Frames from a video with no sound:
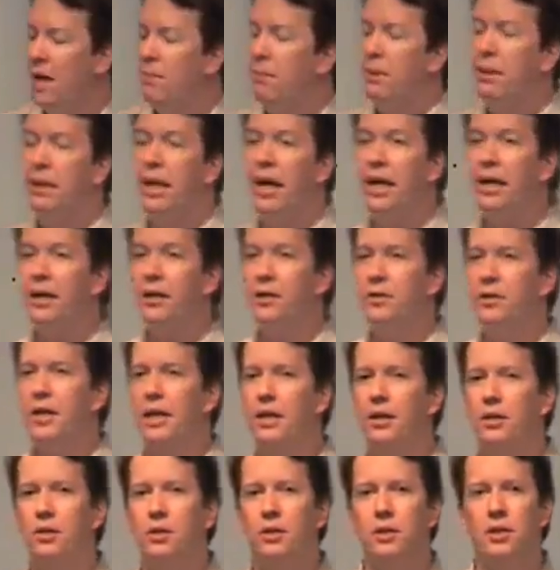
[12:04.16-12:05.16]
But later,
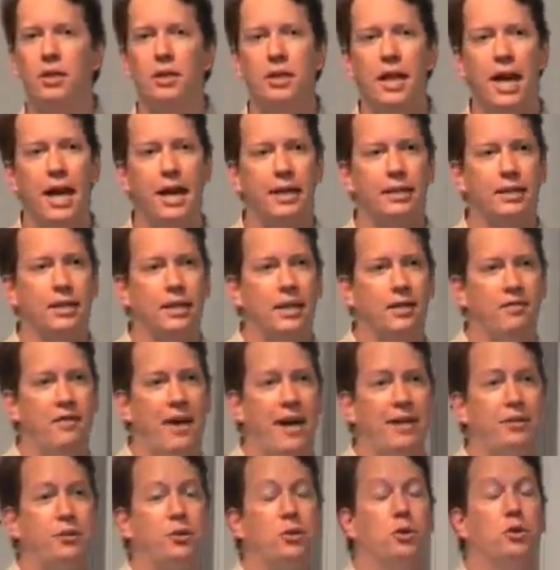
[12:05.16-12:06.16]
they learned that, in
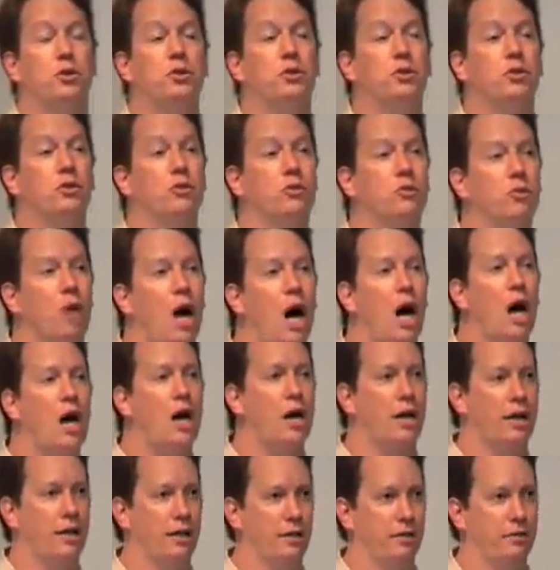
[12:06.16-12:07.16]
fact, you could
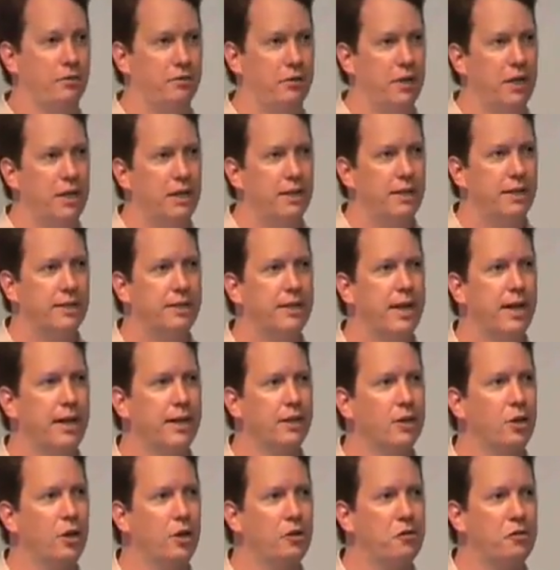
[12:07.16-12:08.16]
derive the
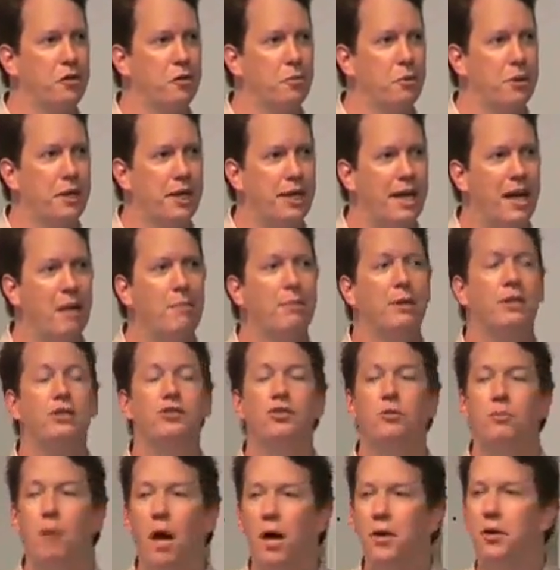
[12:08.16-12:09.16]
second law of thermodynamics
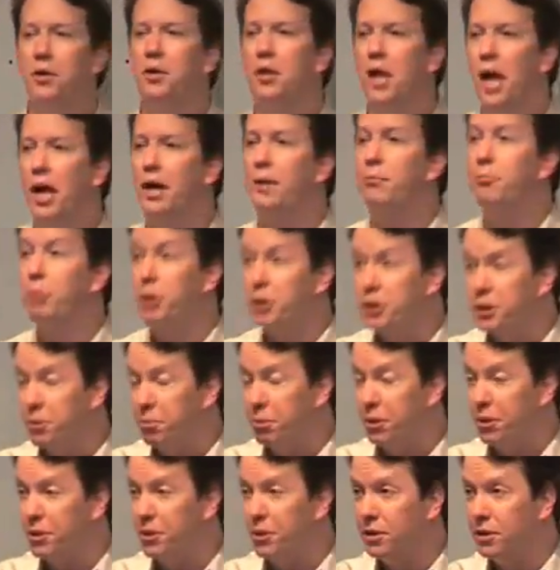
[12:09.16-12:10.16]
from underlying
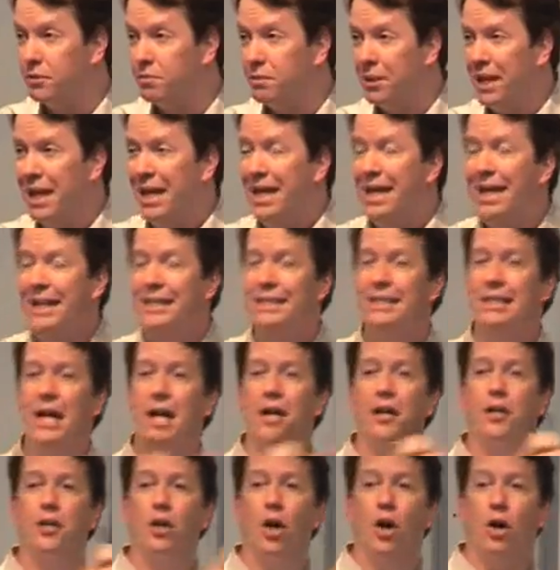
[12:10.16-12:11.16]
principles. It's
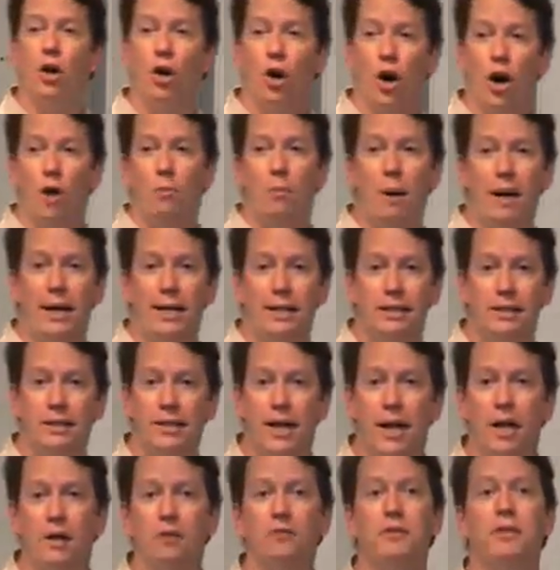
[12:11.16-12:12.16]
not a law all by
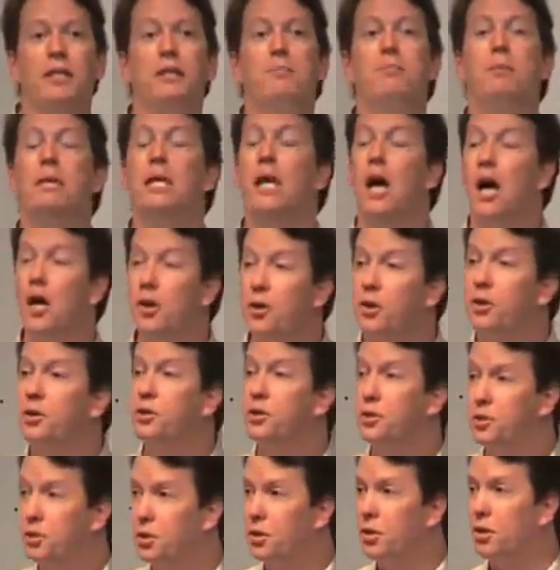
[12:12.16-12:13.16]
itself. It can be
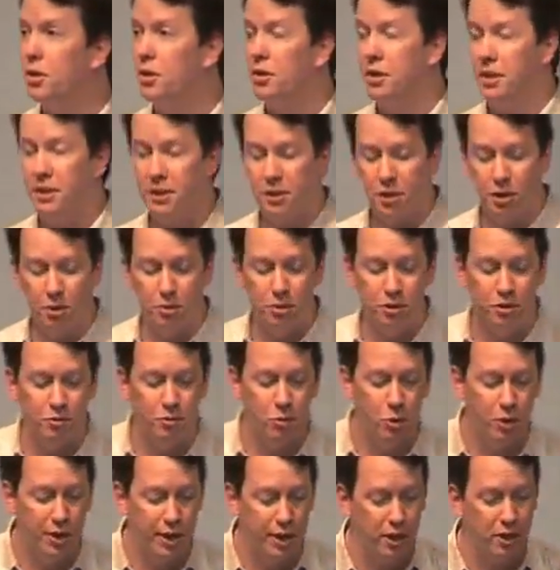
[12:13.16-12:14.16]
understood in terms of
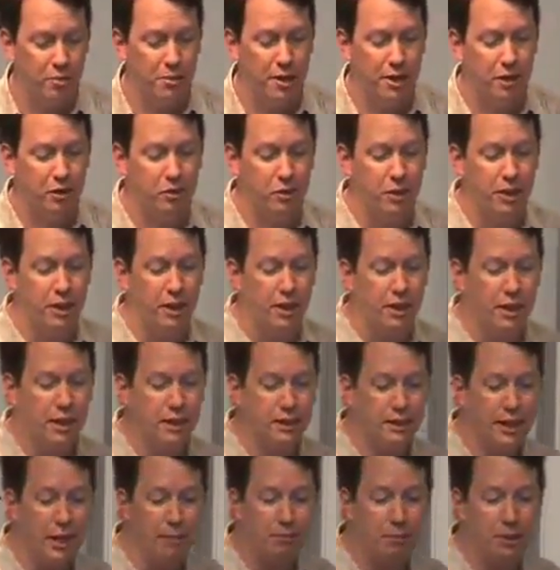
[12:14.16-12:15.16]
more elementary
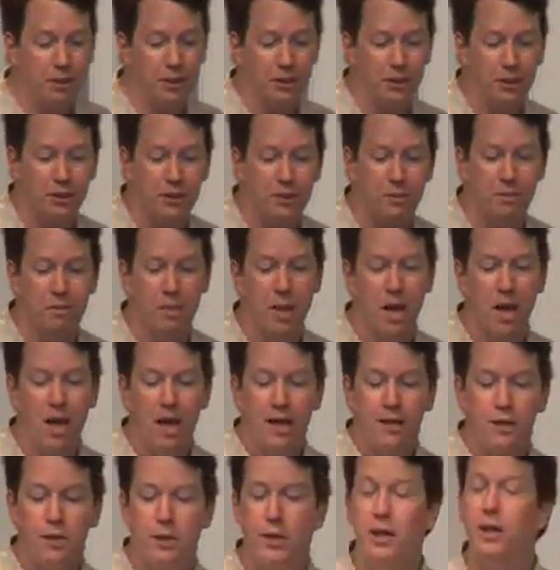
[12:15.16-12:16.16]
conceptions.
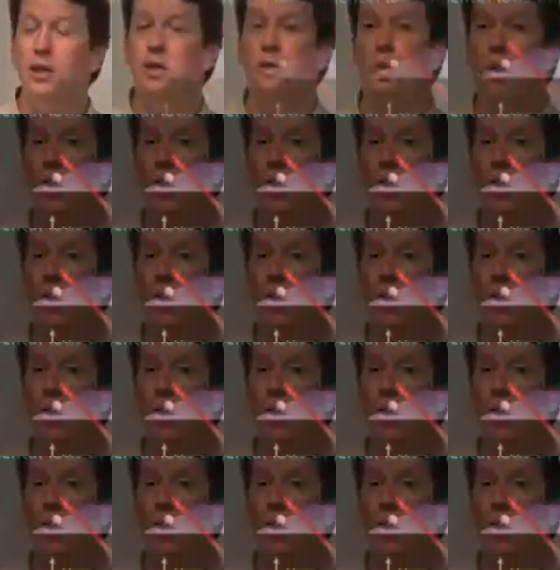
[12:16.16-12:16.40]
So here's